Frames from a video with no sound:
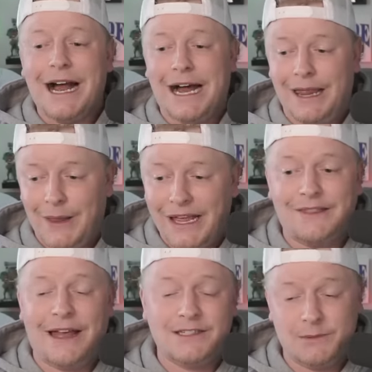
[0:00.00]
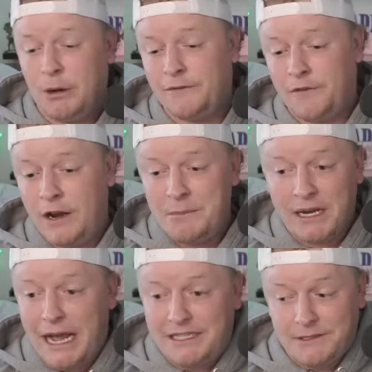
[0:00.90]
I like that spot for him. And
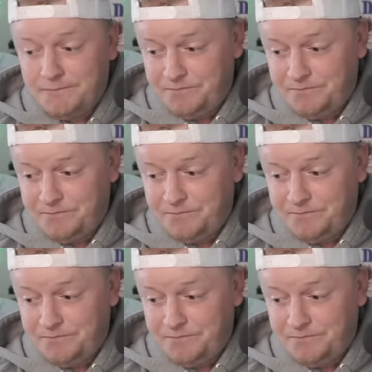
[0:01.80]
guys,